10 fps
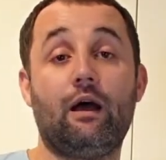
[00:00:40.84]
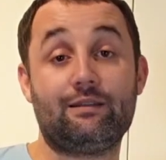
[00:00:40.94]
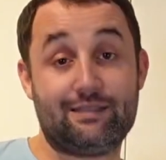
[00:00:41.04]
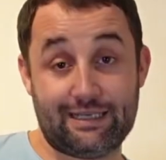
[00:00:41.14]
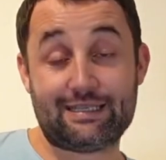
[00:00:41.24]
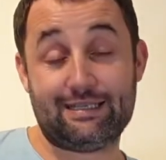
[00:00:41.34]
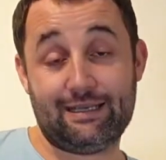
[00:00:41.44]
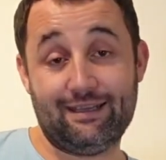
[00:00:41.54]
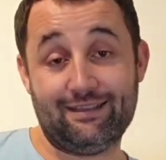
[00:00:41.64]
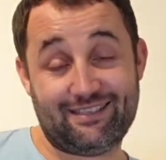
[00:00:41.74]

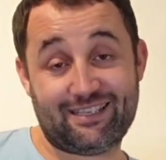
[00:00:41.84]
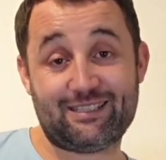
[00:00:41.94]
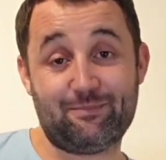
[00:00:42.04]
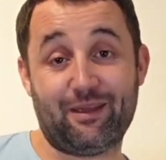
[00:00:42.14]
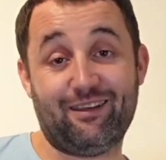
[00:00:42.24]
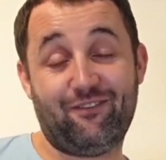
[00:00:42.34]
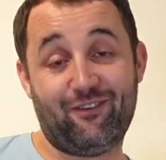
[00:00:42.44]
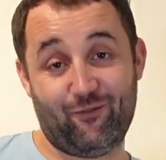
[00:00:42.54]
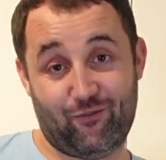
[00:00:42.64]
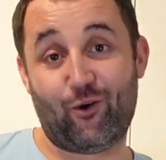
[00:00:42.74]
60 beef,
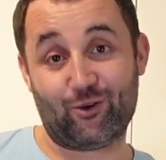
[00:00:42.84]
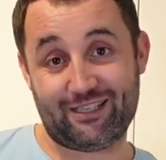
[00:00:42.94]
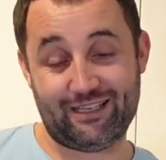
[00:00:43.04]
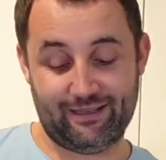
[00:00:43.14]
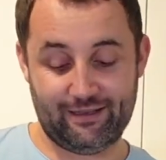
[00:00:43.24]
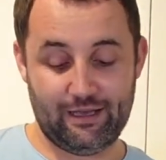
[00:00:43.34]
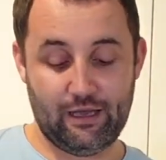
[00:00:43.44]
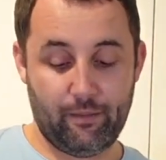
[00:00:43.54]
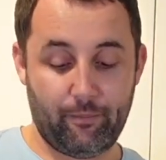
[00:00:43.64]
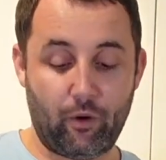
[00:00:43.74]
40
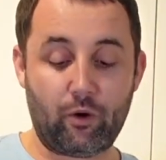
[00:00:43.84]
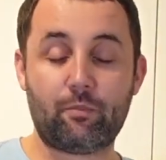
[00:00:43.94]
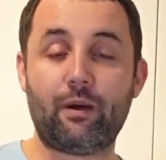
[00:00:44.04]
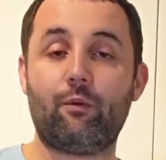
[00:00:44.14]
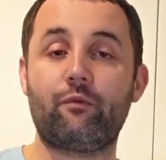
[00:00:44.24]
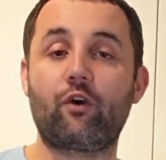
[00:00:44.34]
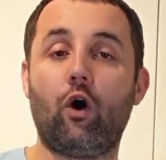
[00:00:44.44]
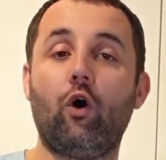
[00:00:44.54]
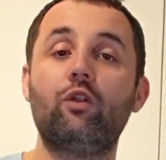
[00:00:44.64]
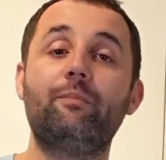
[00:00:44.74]
pork, but I've got
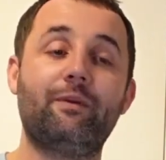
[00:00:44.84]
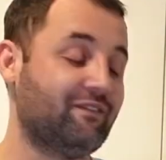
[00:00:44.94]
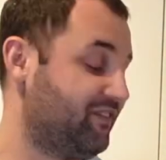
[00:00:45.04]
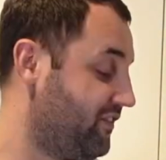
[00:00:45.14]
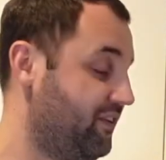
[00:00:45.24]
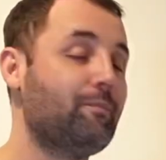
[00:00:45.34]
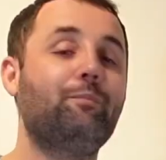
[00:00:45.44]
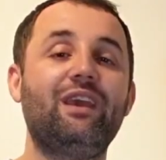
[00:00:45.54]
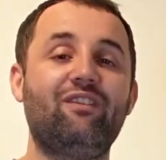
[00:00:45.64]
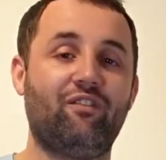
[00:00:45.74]
only
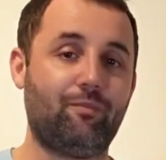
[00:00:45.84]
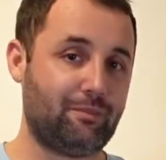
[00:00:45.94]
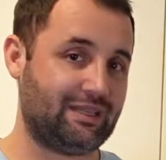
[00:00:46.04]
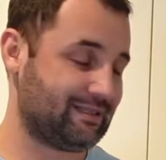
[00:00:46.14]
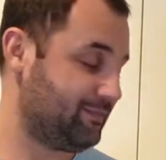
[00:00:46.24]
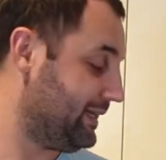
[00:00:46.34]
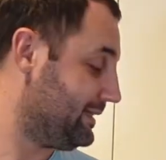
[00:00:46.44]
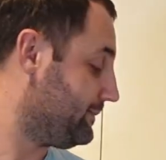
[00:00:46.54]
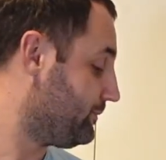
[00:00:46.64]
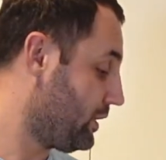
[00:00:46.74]
beef mincemeat,
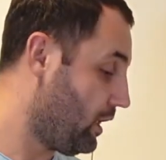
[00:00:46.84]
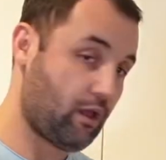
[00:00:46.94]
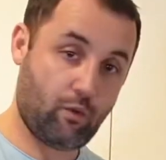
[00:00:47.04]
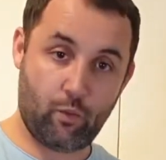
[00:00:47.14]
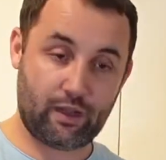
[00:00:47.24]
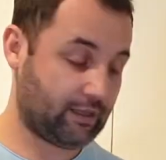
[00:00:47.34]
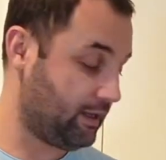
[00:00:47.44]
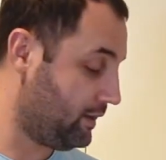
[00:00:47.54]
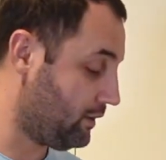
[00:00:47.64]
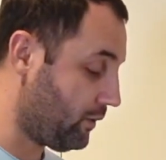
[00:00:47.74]
1
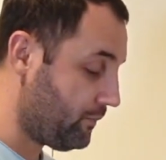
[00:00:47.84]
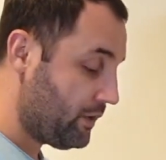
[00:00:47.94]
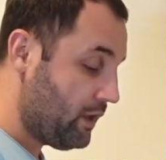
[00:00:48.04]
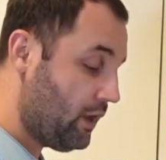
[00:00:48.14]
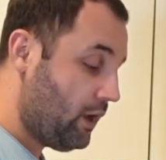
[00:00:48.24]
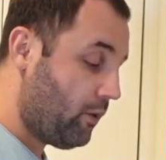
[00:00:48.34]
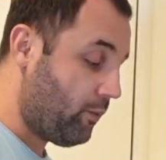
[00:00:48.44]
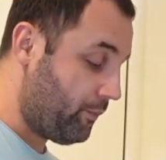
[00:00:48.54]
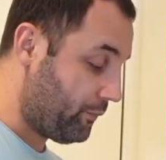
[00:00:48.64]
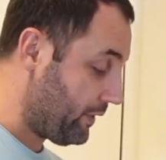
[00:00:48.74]
kilo.
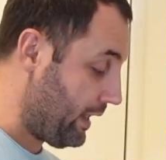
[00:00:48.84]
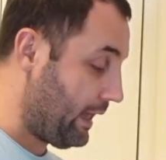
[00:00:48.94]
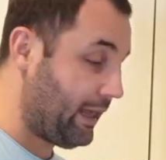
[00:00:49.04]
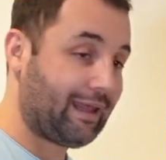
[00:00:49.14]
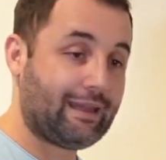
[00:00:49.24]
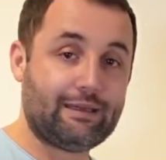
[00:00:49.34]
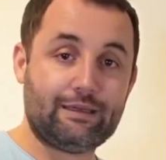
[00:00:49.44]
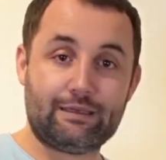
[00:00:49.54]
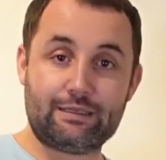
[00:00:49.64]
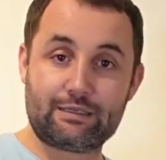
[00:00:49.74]

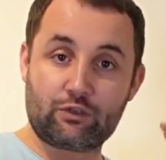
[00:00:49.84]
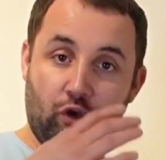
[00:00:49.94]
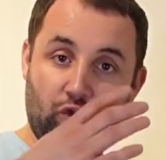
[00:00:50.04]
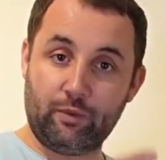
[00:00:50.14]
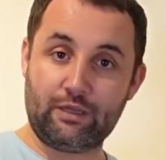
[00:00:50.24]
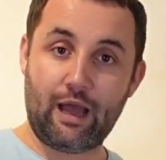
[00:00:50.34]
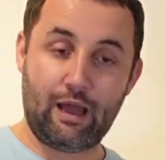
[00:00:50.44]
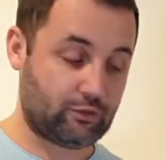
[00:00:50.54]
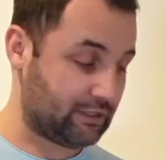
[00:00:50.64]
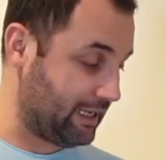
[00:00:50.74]
And this is going to be the
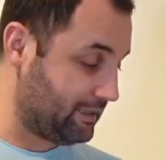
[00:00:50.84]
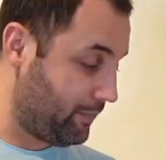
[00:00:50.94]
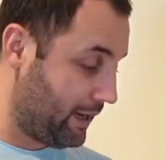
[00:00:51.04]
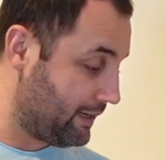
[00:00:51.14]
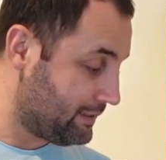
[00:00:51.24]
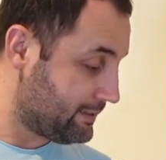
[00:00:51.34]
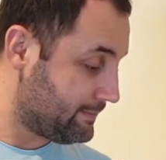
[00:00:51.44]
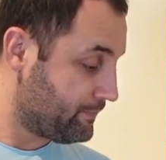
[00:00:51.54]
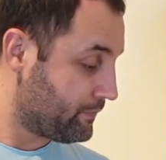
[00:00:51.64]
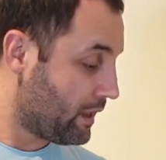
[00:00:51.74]
outside part.
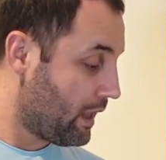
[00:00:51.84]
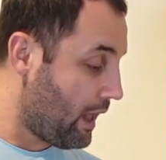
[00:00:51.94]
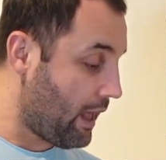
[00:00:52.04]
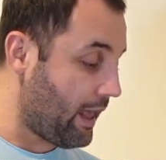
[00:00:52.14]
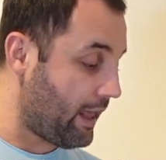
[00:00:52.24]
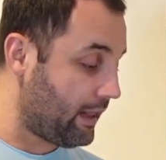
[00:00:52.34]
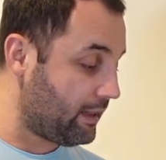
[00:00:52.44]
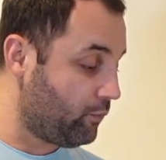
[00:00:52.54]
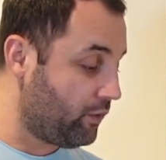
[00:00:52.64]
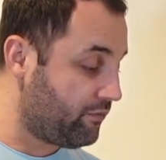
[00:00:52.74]

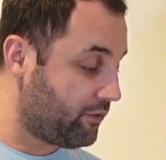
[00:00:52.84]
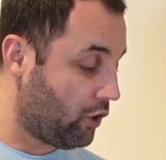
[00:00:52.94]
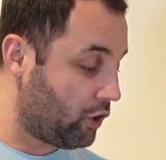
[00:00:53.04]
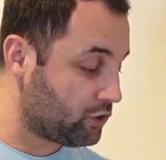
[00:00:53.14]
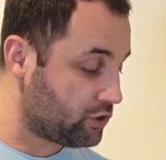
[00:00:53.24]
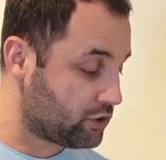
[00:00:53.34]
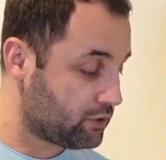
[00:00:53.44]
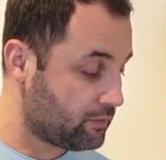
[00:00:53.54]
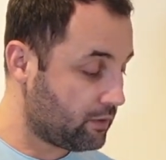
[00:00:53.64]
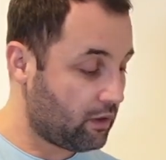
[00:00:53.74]
And we've got
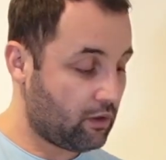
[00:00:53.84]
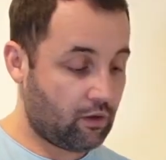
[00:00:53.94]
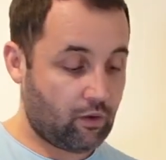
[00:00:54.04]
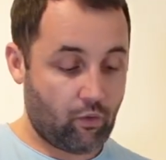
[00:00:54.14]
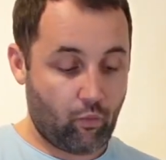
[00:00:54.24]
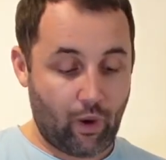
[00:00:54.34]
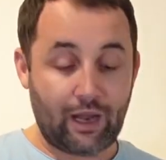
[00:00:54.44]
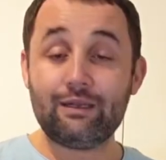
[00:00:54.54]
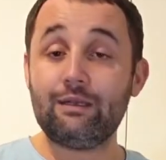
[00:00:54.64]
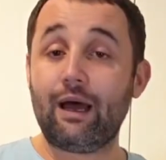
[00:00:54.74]

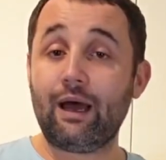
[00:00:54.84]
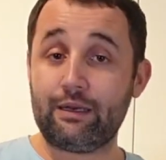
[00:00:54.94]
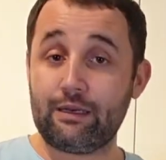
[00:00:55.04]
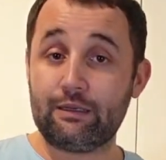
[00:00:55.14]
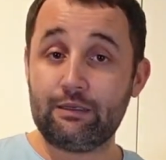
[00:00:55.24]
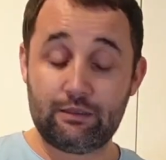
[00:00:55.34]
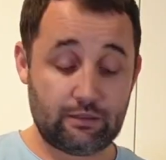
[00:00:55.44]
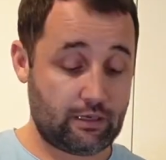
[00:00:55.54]
1 onion,